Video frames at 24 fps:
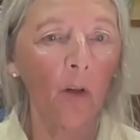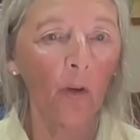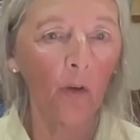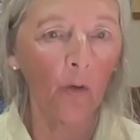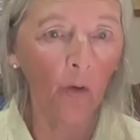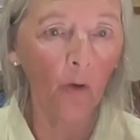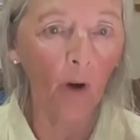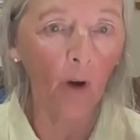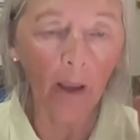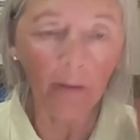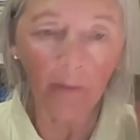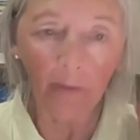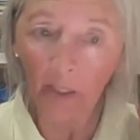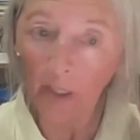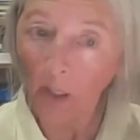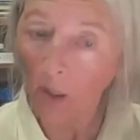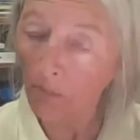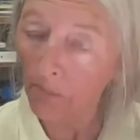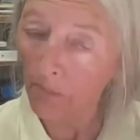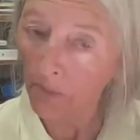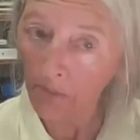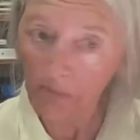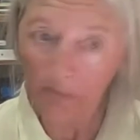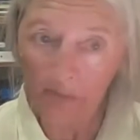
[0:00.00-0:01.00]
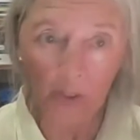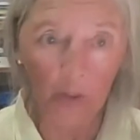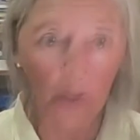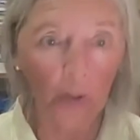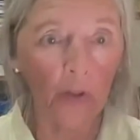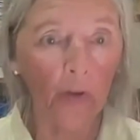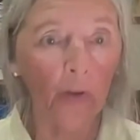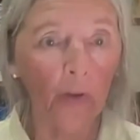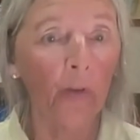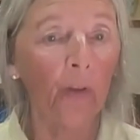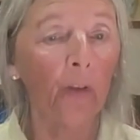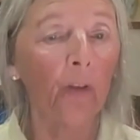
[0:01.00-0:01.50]
are driving up
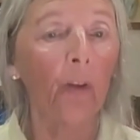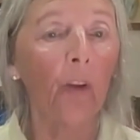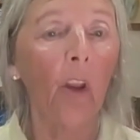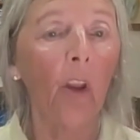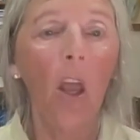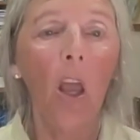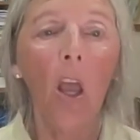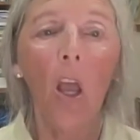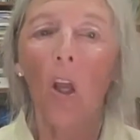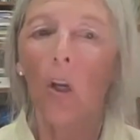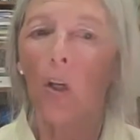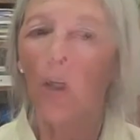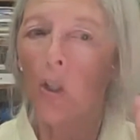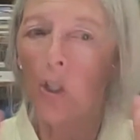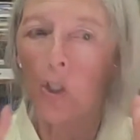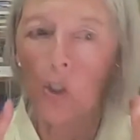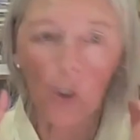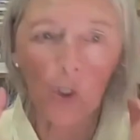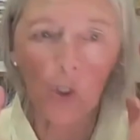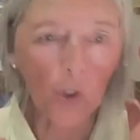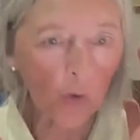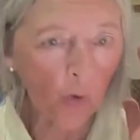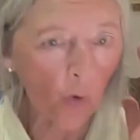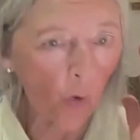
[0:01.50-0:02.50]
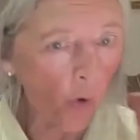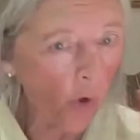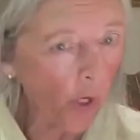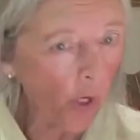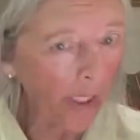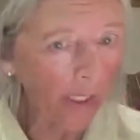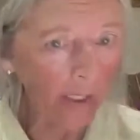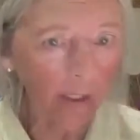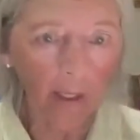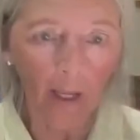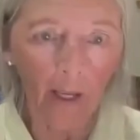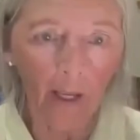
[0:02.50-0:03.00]
emissions,
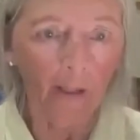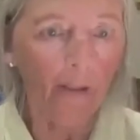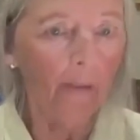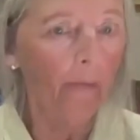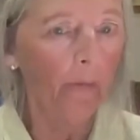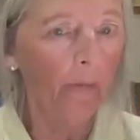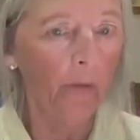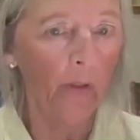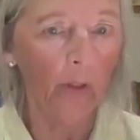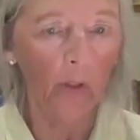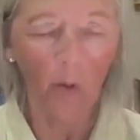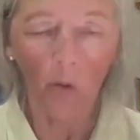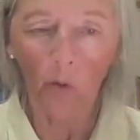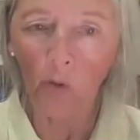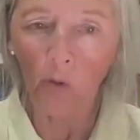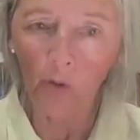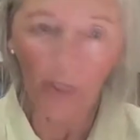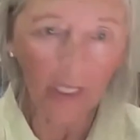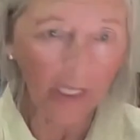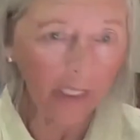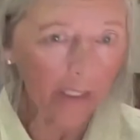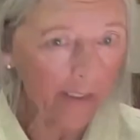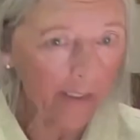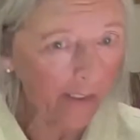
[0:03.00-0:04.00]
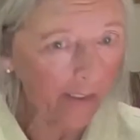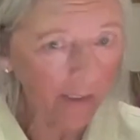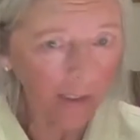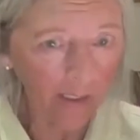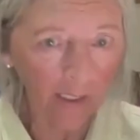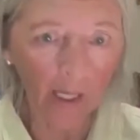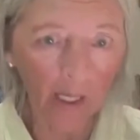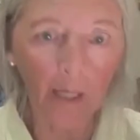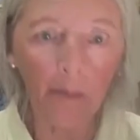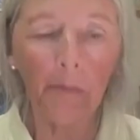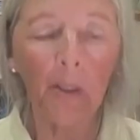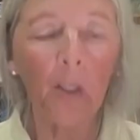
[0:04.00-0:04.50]
destroying, you know, creating
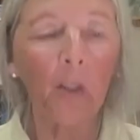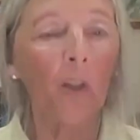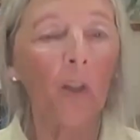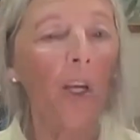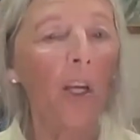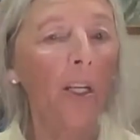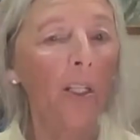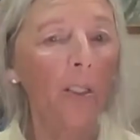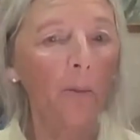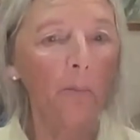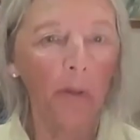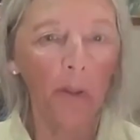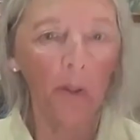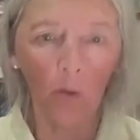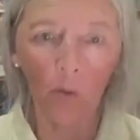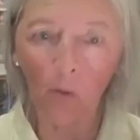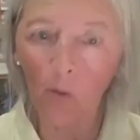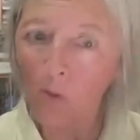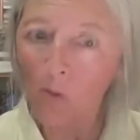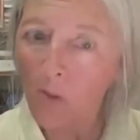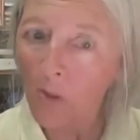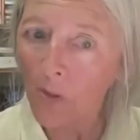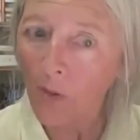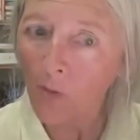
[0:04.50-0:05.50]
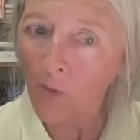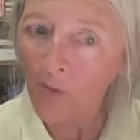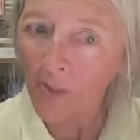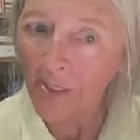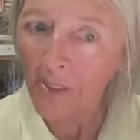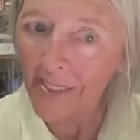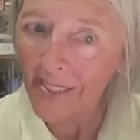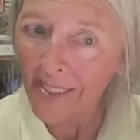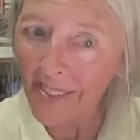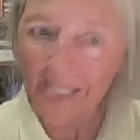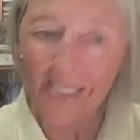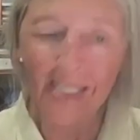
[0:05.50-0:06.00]
climate change, but also
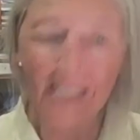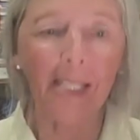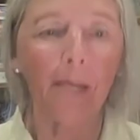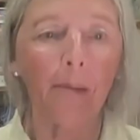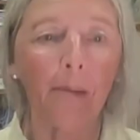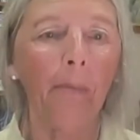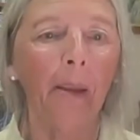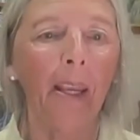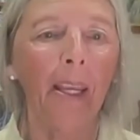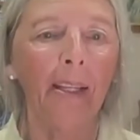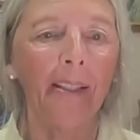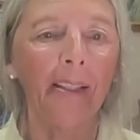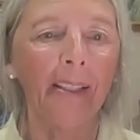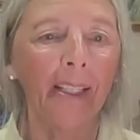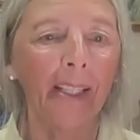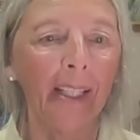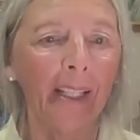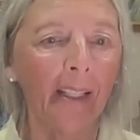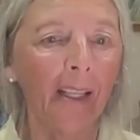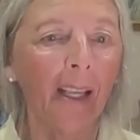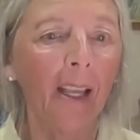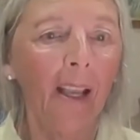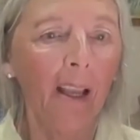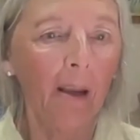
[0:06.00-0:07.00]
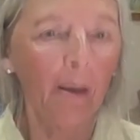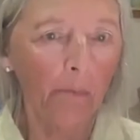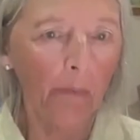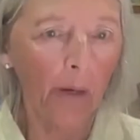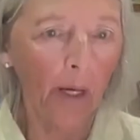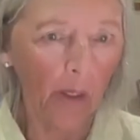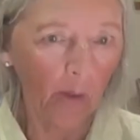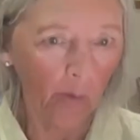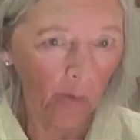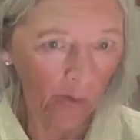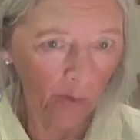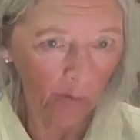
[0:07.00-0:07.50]
decimating
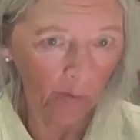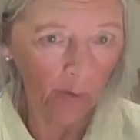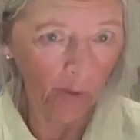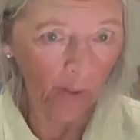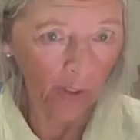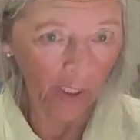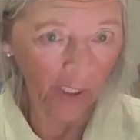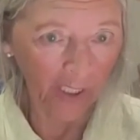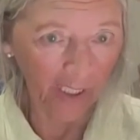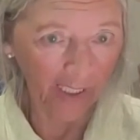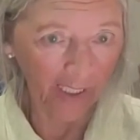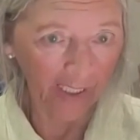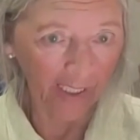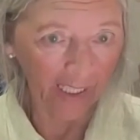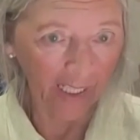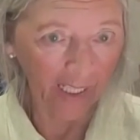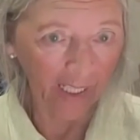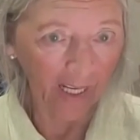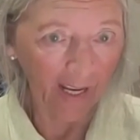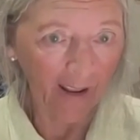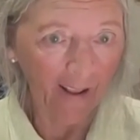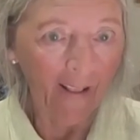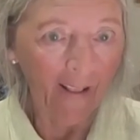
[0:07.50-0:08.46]
biodiversity.